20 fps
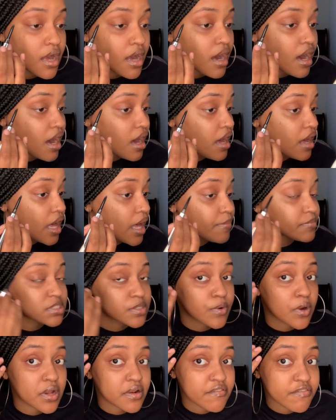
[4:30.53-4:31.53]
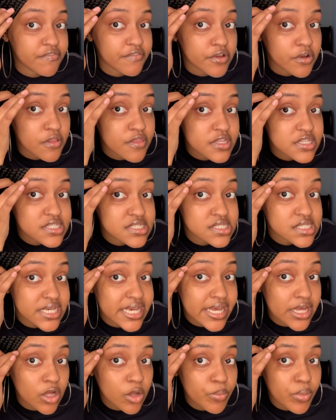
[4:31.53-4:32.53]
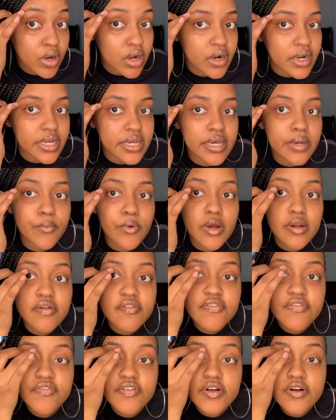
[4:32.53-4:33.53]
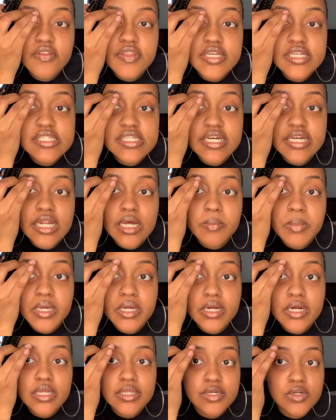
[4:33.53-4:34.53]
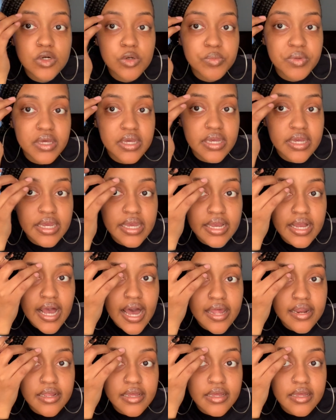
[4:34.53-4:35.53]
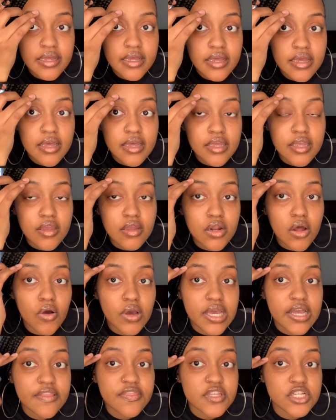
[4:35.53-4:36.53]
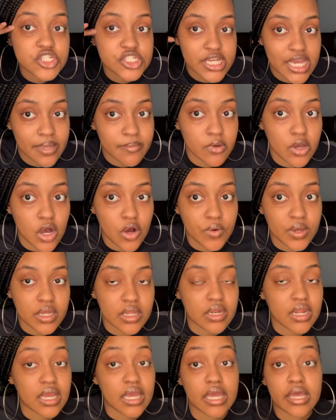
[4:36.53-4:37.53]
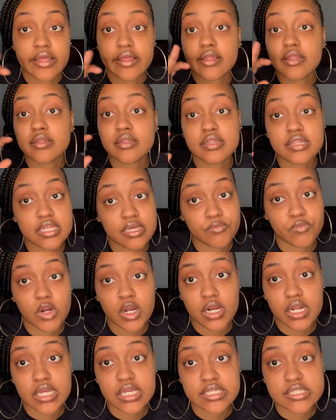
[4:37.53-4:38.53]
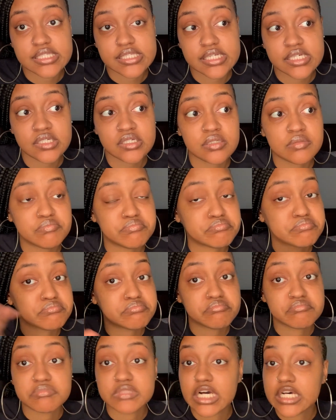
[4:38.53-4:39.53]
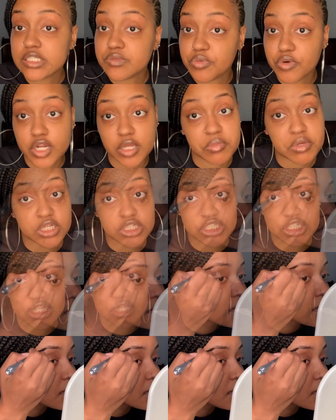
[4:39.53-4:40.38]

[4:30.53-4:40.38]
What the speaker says: So we're gonna fill this tail part in. We're gonna fill this in up here a little bit and kind of, you know, get the shape going. And then we're gonna conceal. That's pretty much it.